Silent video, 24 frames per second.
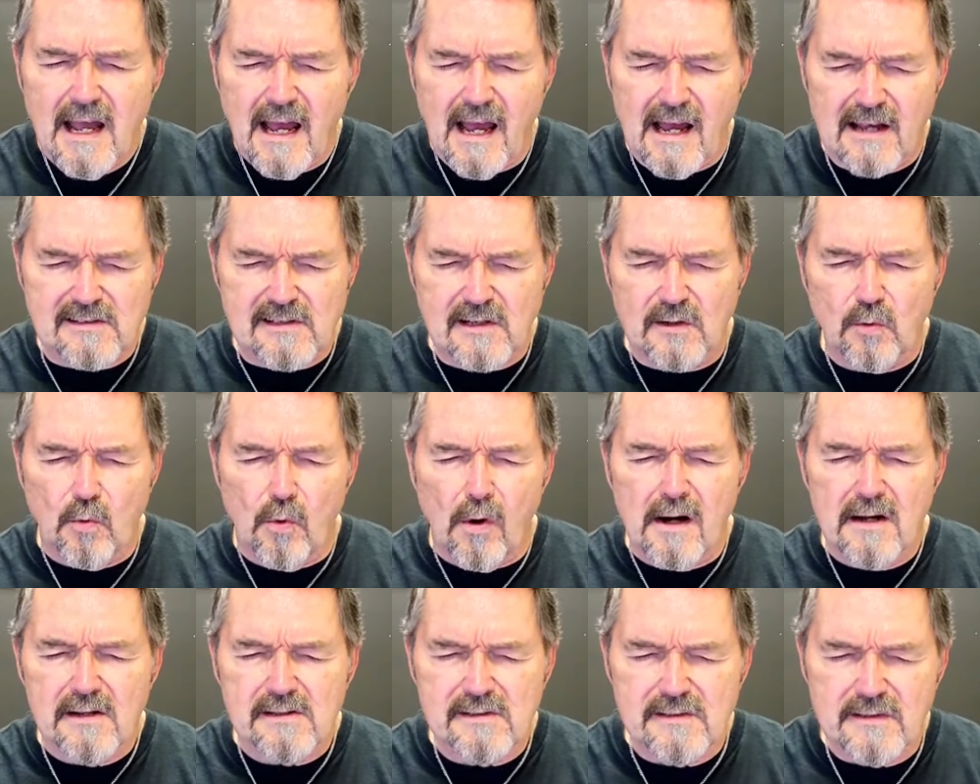as it
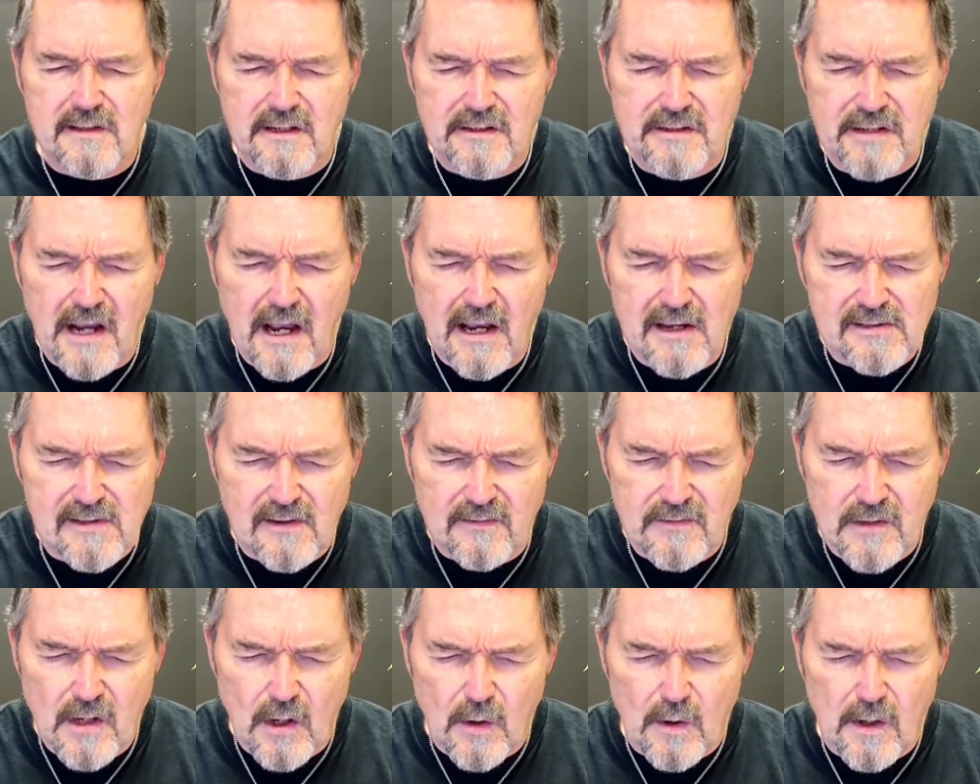was in the days
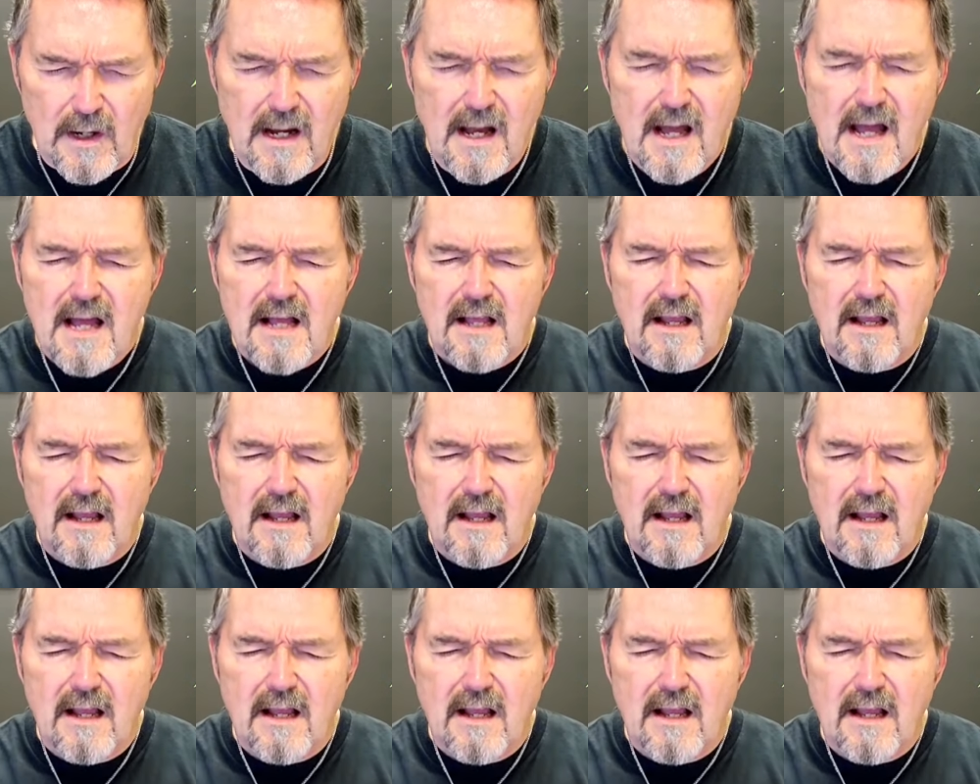of Noah.